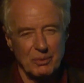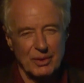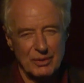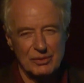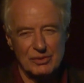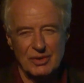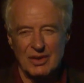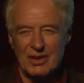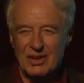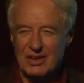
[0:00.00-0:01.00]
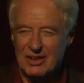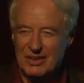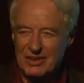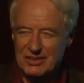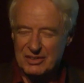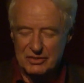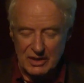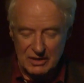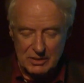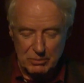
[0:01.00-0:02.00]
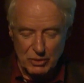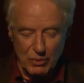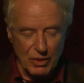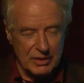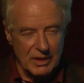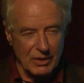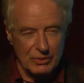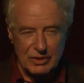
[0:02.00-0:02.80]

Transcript: workers to get them to walk out,